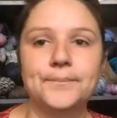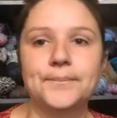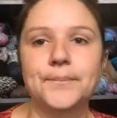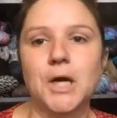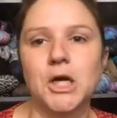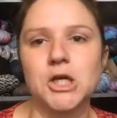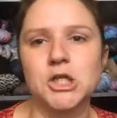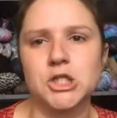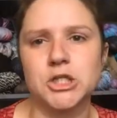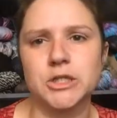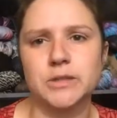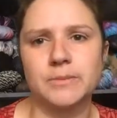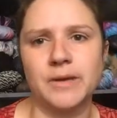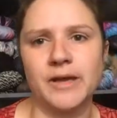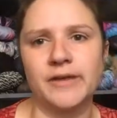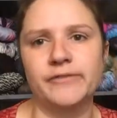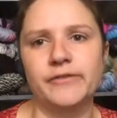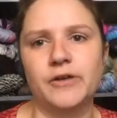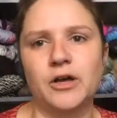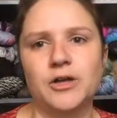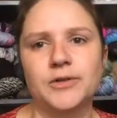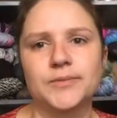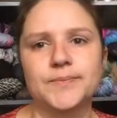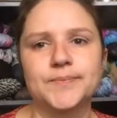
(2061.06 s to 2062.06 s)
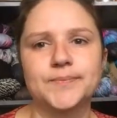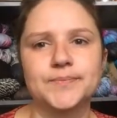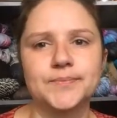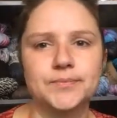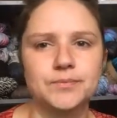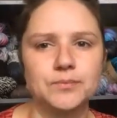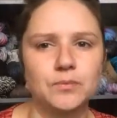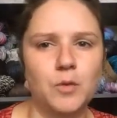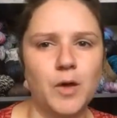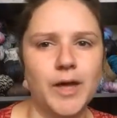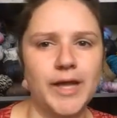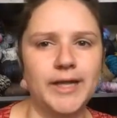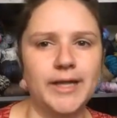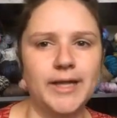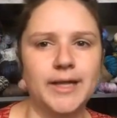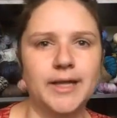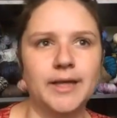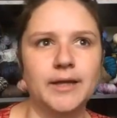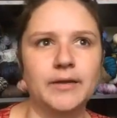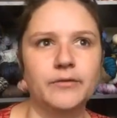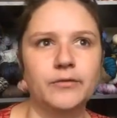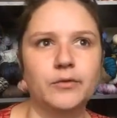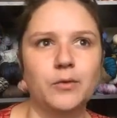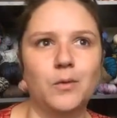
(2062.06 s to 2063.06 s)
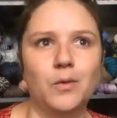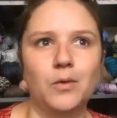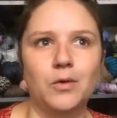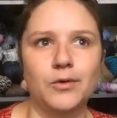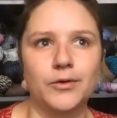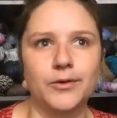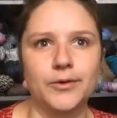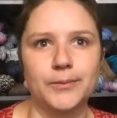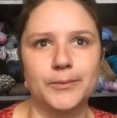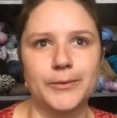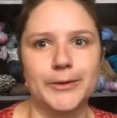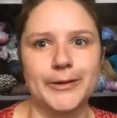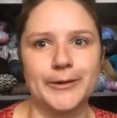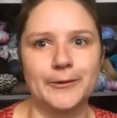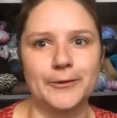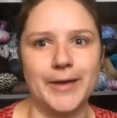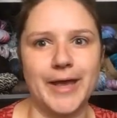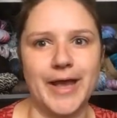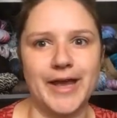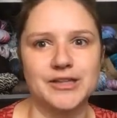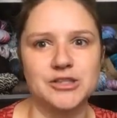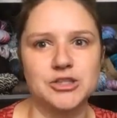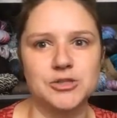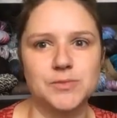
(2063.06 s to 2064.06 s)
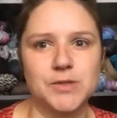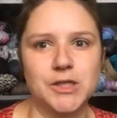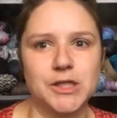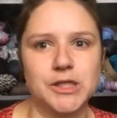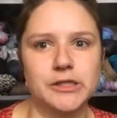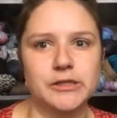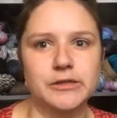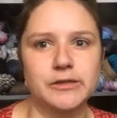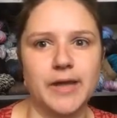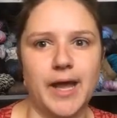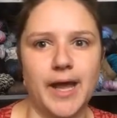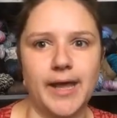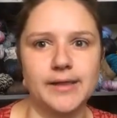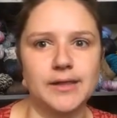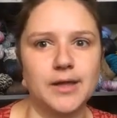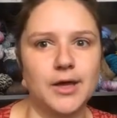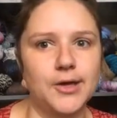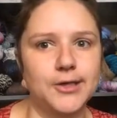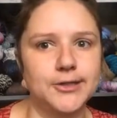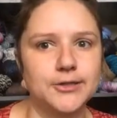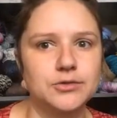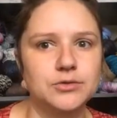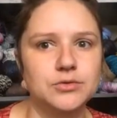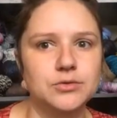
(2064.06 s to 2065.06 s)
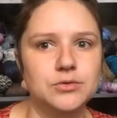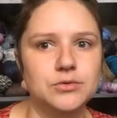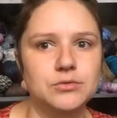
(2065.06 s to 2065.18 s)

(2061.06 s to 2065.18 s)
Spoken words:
Partially my fault. Waiting for the merino cashmere nylon